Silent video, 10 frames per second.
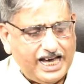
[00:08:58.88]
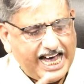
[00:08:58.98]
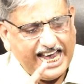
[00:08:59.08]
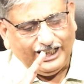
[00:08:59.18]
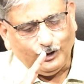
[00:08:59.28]

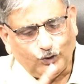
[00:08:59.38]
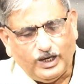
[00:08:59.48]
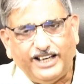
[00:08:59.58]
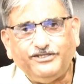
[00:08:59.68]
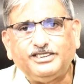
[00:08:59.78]
I know
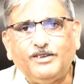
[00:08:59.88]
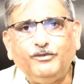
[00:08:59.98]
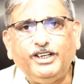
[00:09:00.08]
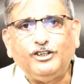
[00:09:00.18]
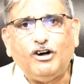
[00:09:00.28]
I've
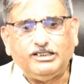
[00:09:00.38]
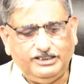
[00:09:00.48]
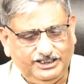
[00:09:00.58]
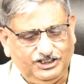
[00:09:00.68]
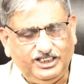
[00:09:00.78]
somewhere got
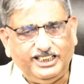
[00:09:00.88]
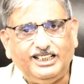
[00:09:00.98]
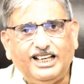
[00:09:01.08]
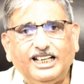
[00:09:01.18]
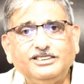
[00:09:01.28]
the
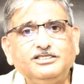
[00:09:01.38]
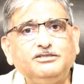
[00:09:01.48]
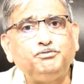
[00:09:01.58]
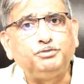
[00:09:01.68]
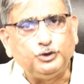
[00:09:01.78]

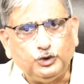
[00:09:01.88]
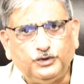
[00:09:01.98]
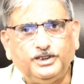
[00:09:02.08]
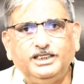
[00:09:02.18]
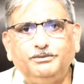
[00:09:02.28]
GLRs
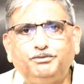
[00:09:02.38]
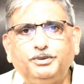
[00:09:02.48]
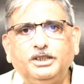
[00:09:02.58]
proven